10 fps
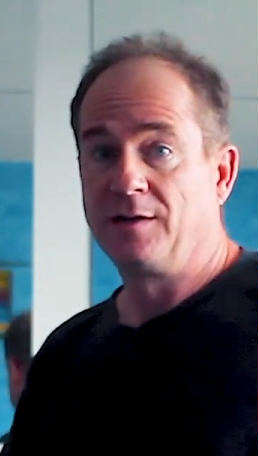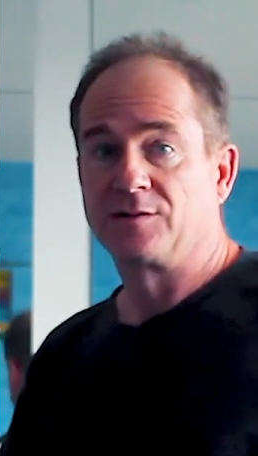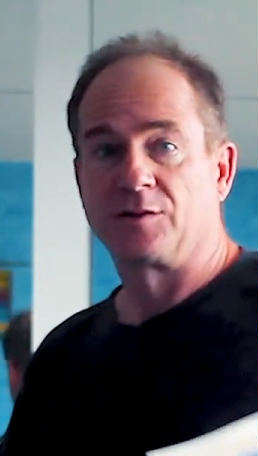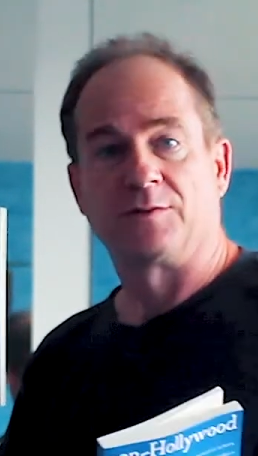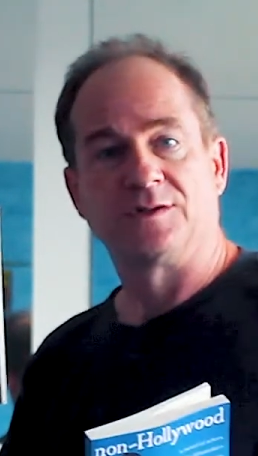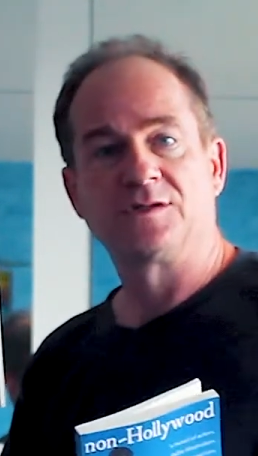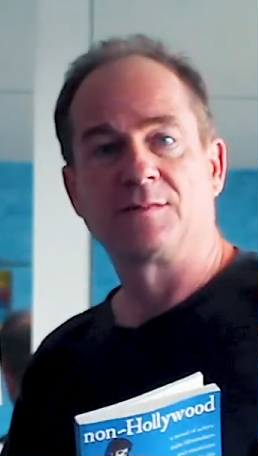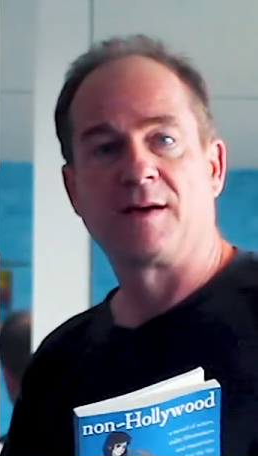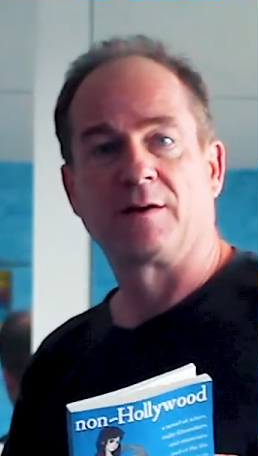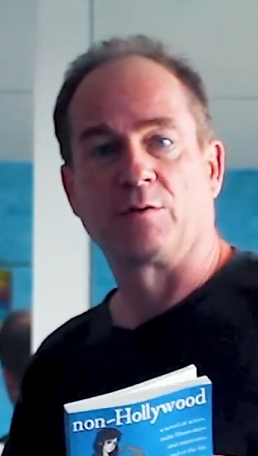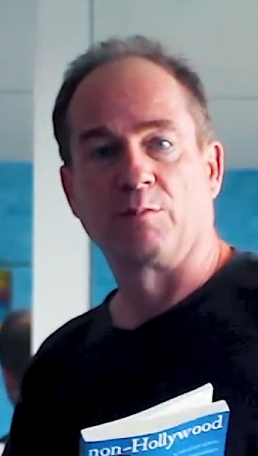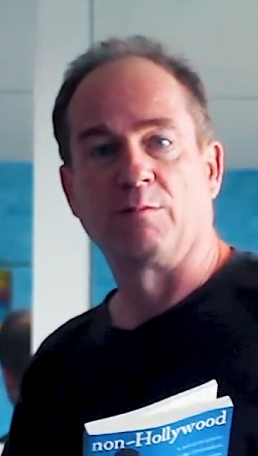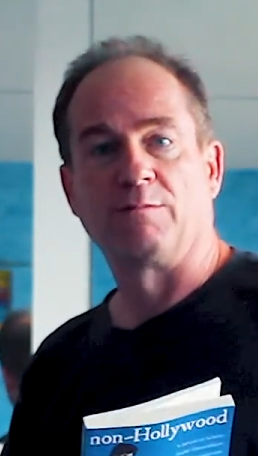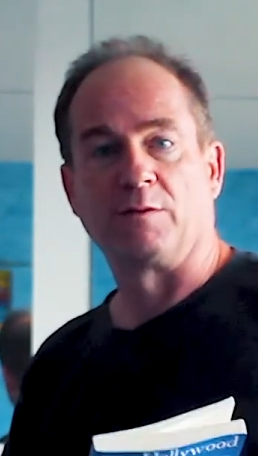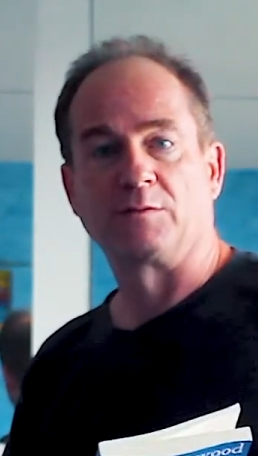So this is about a group
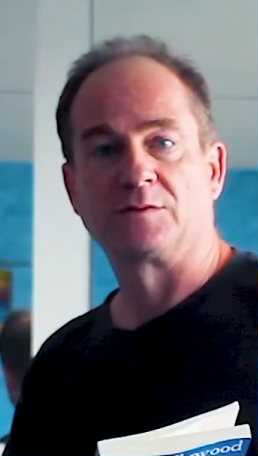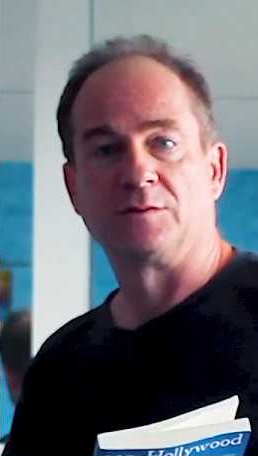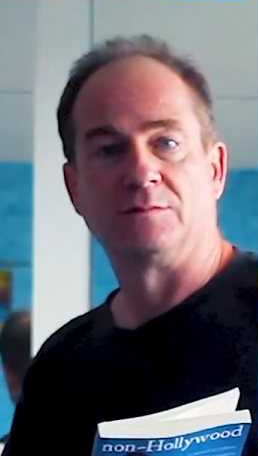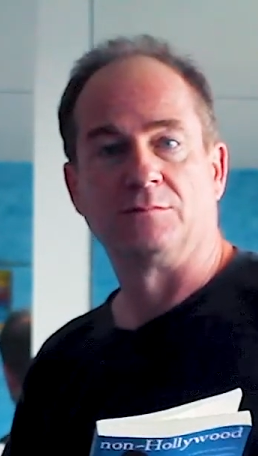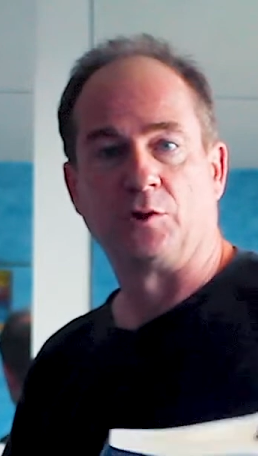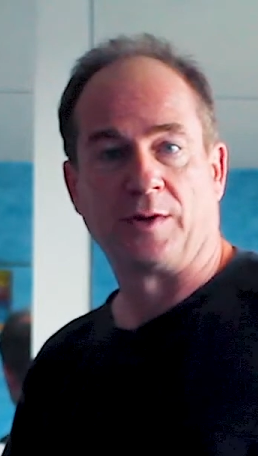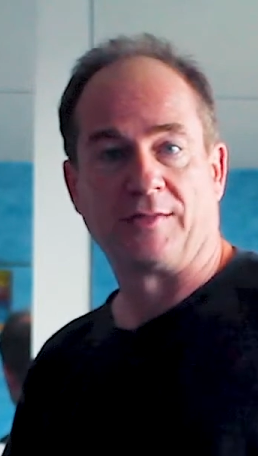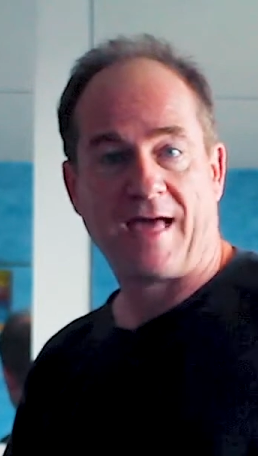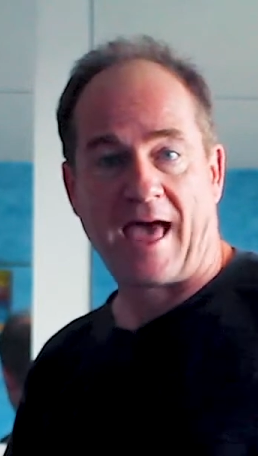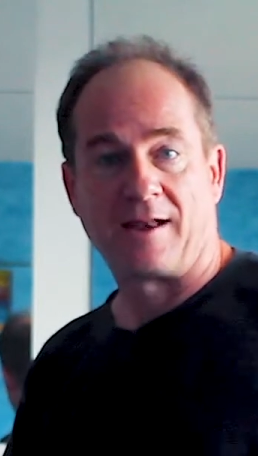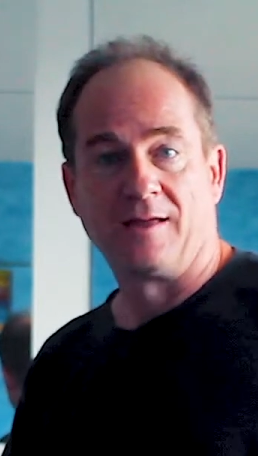of folks doing that.